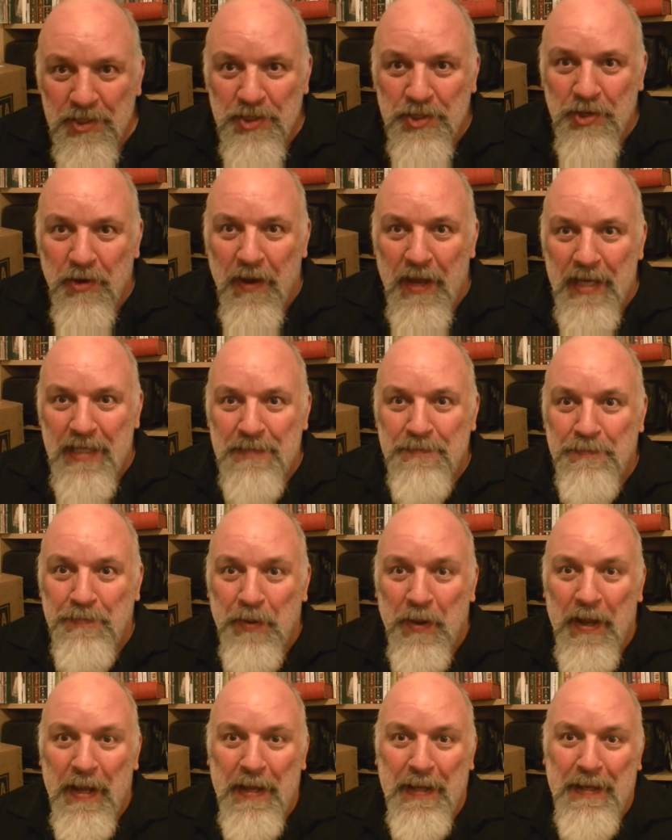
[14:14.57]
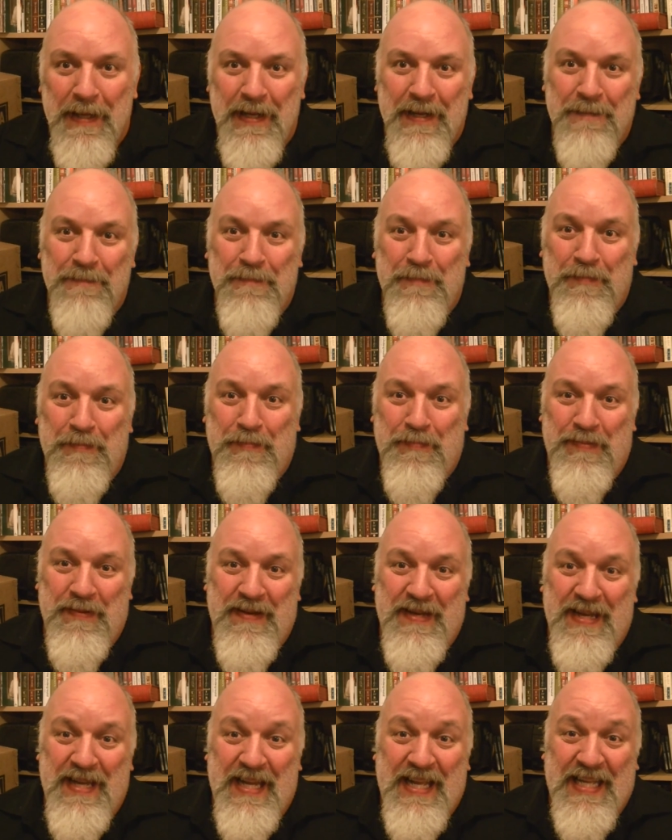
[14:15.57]
Try it, buy it, and
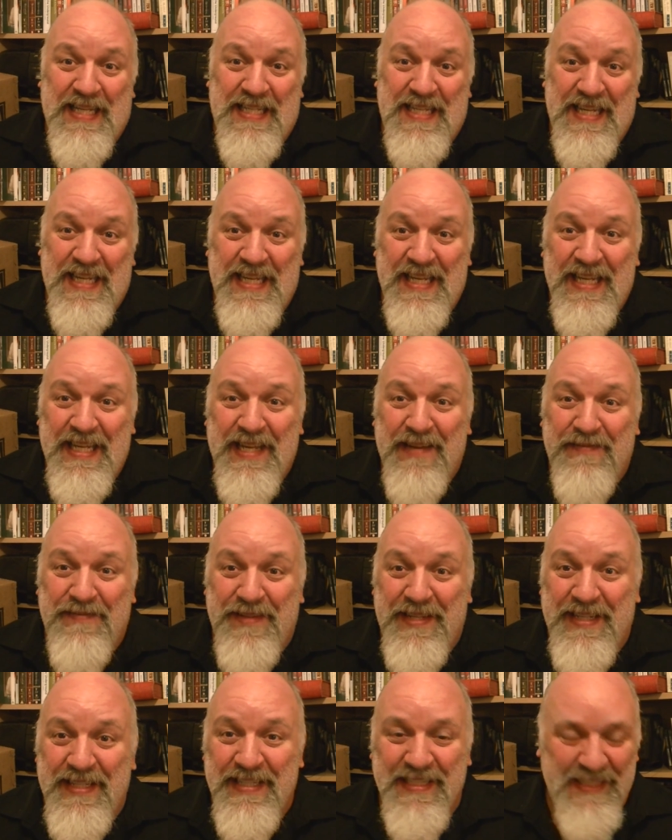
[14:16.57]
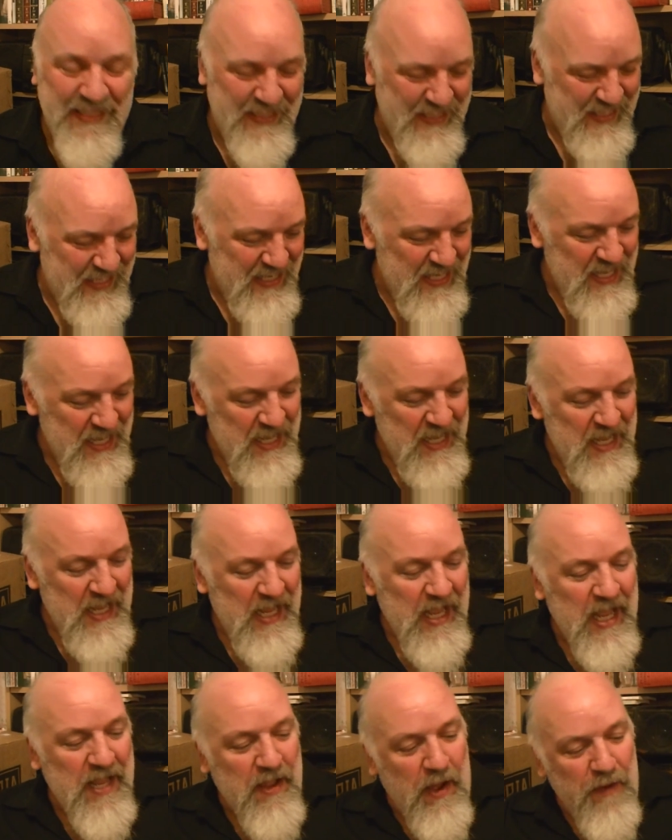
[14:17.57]
bloody love it.
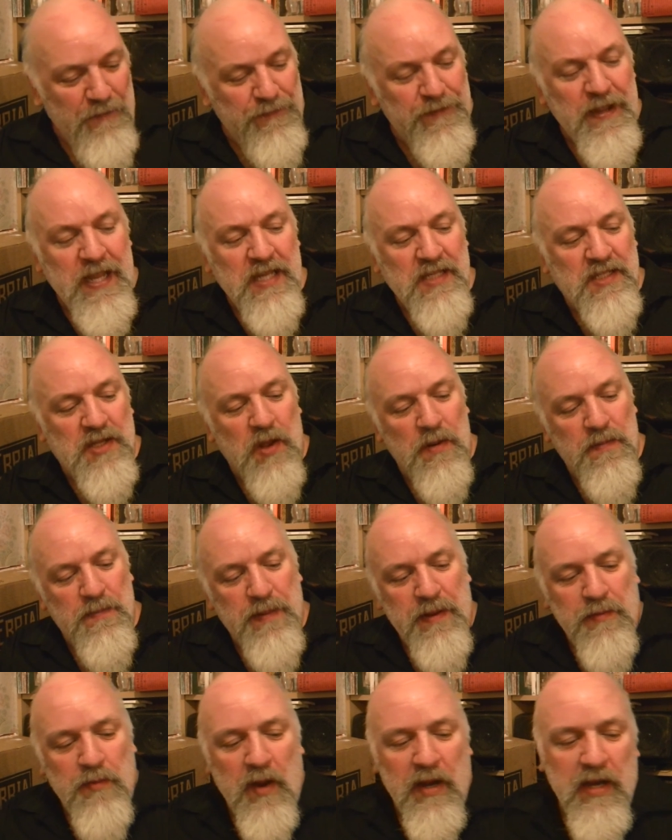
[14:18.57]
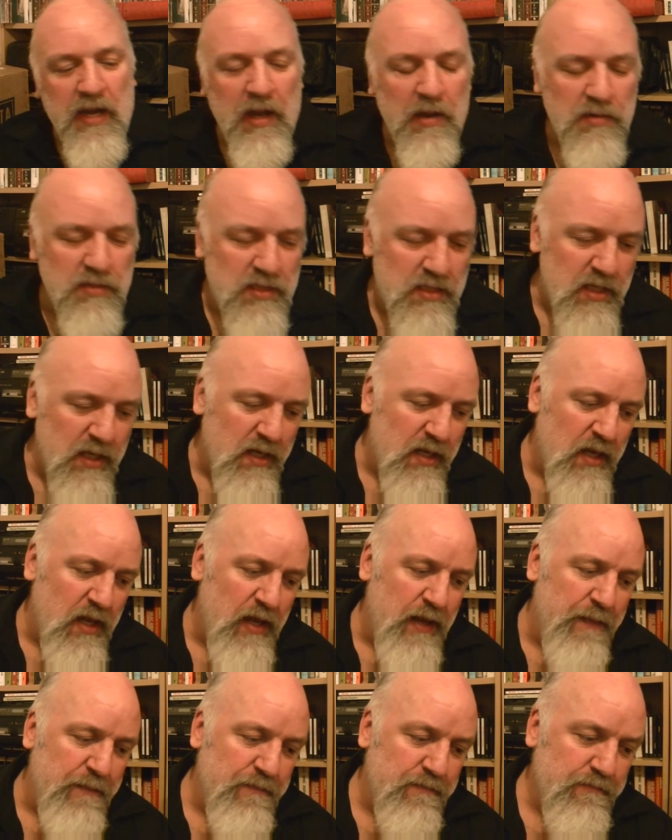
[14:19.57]
it I think it's going to be one of those that.
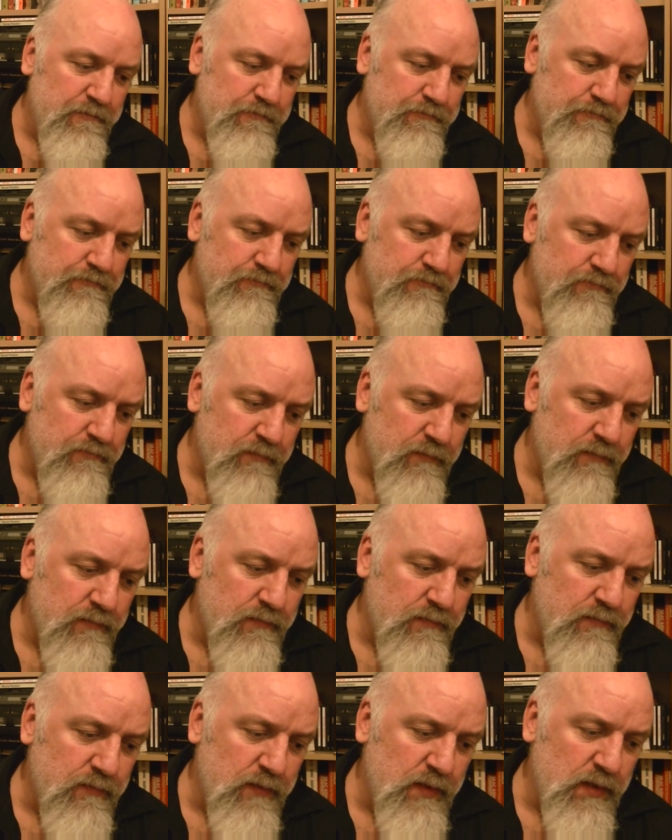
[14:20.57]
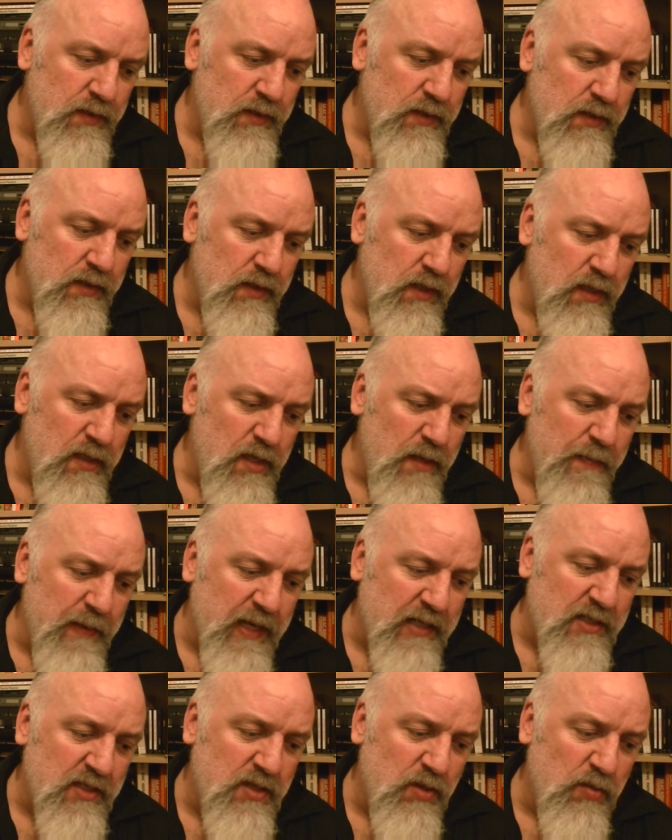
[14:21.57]
Um, I don't know
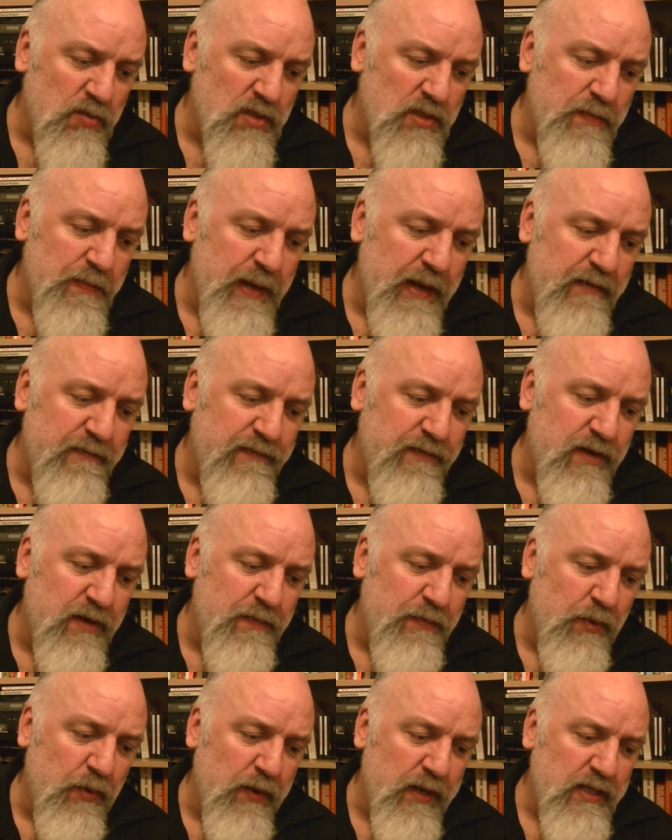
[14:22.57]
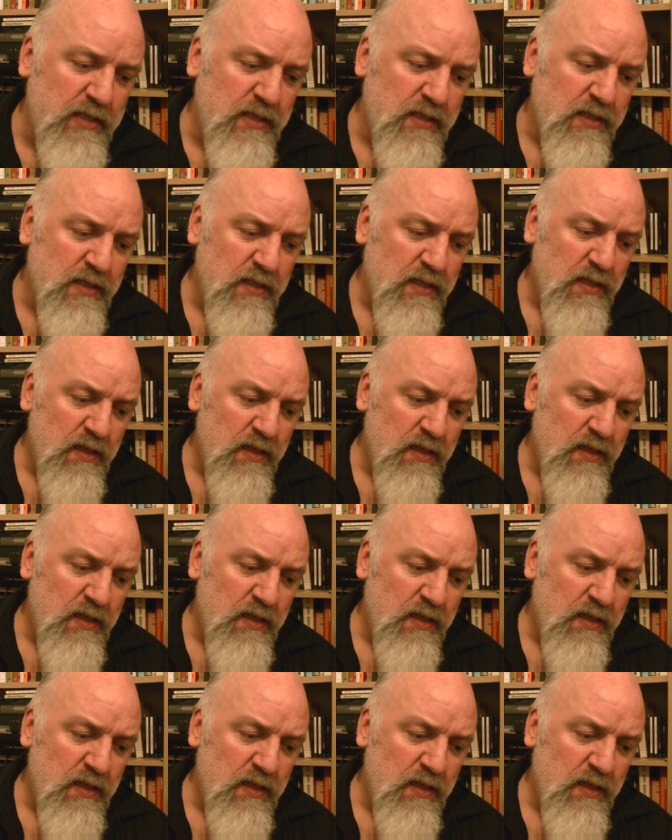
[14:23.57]
about salts men from the boys.